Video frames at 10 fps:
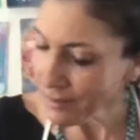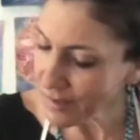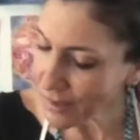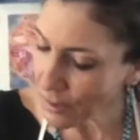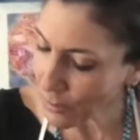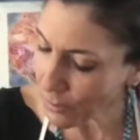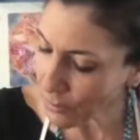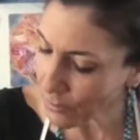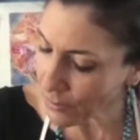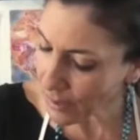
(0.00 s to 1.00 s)

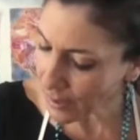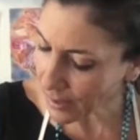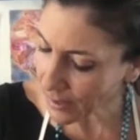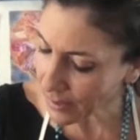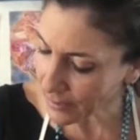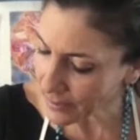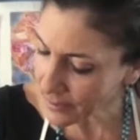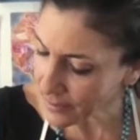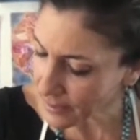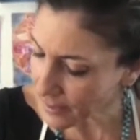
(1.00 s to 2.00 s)
So
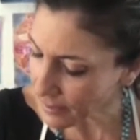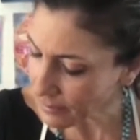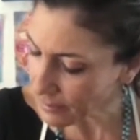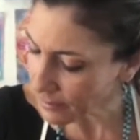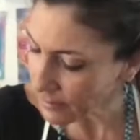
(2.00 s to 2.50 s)
let's see,